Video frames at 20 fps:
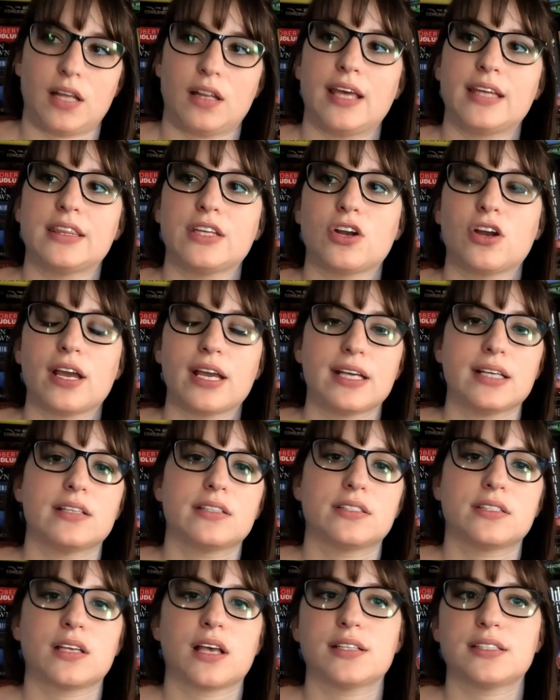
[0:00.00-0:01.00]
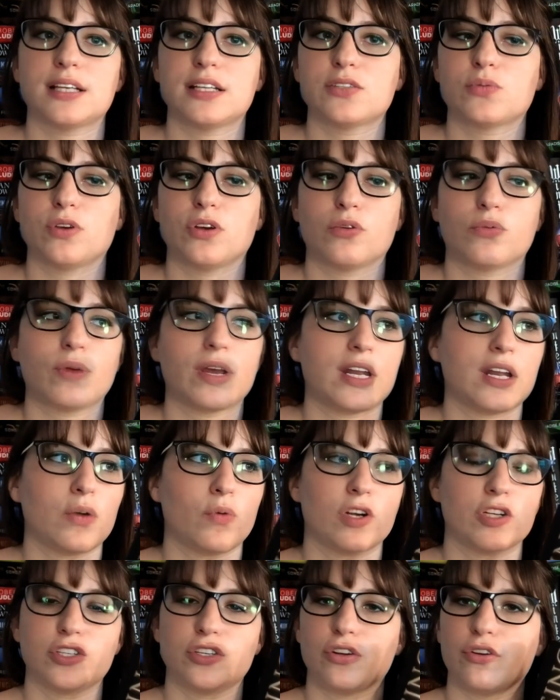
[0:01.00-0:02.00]
Like, there is a sense where you're reading
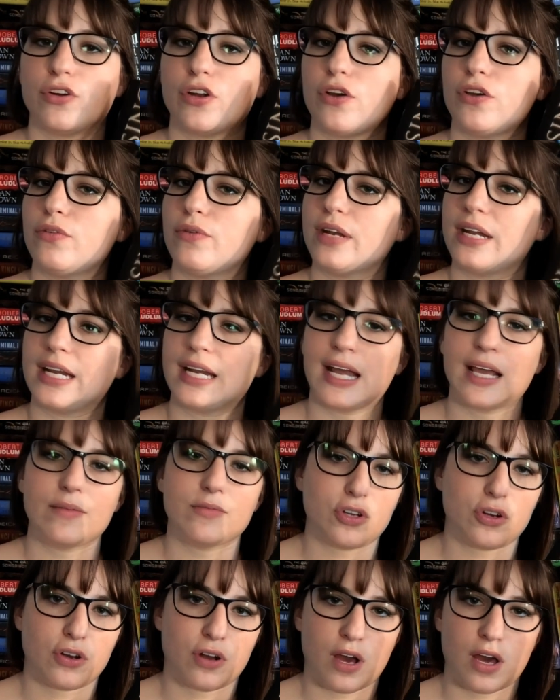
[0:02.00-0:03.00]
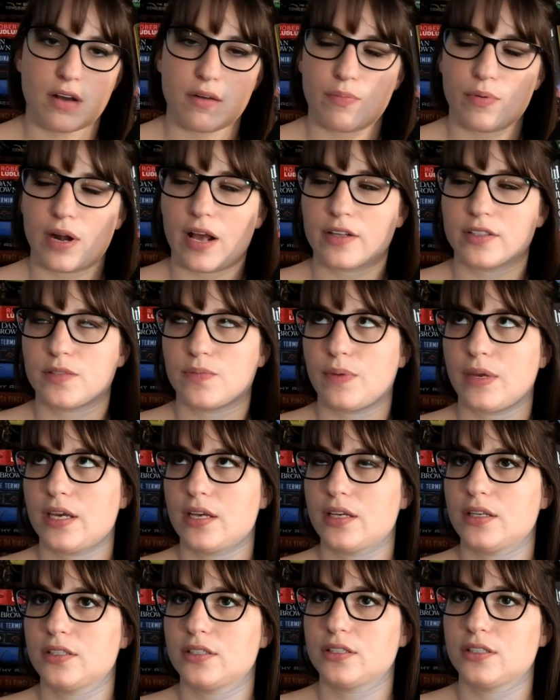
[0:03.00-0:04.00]
words you don't know, you're reading names you don't know how to pronounce
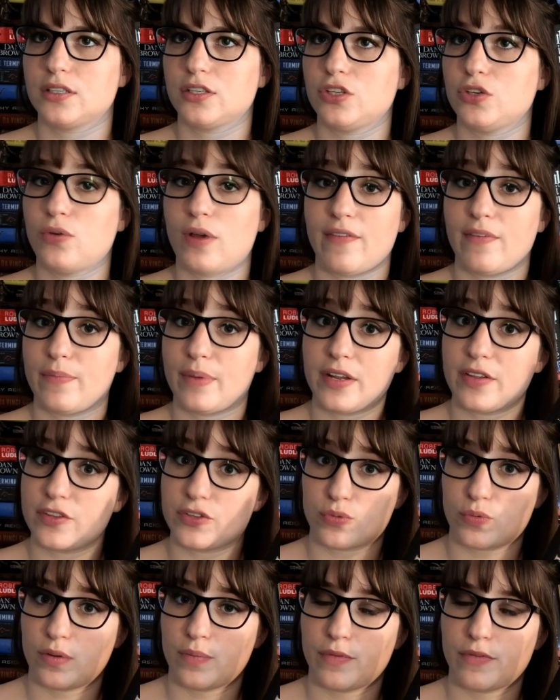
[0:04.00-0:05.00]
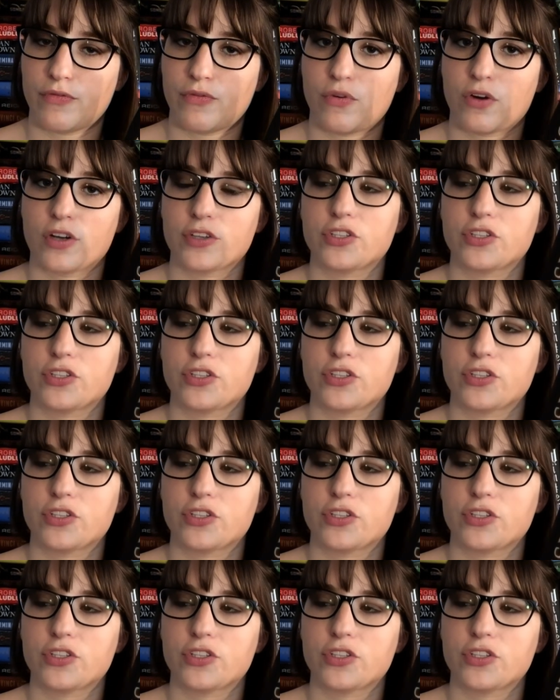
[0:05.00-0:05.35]
because you haven't been in this world before.